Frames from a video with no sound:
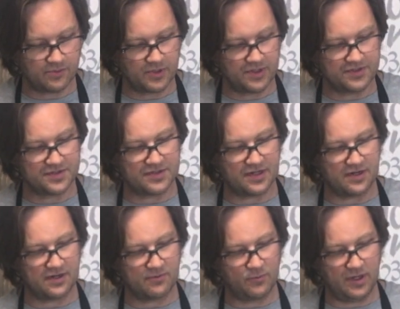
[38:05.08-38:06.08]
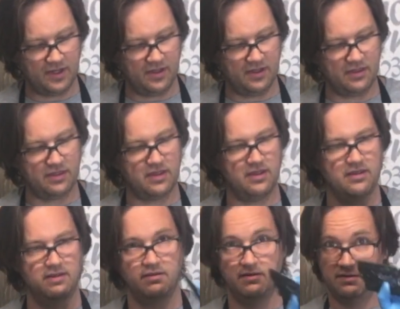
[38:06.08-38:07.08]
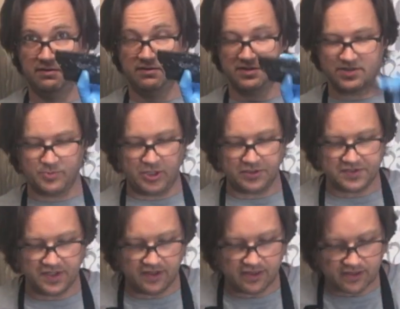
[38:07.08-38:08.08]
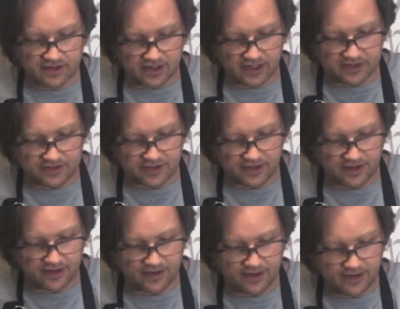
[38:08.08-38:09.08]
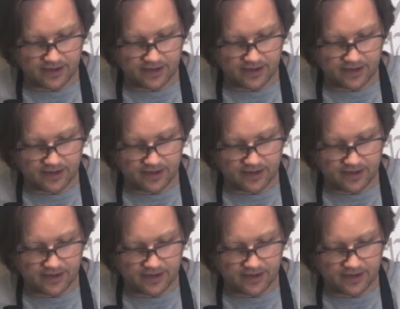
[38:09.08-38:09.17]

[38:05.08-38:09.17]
I'm going to start with the small teeth against there.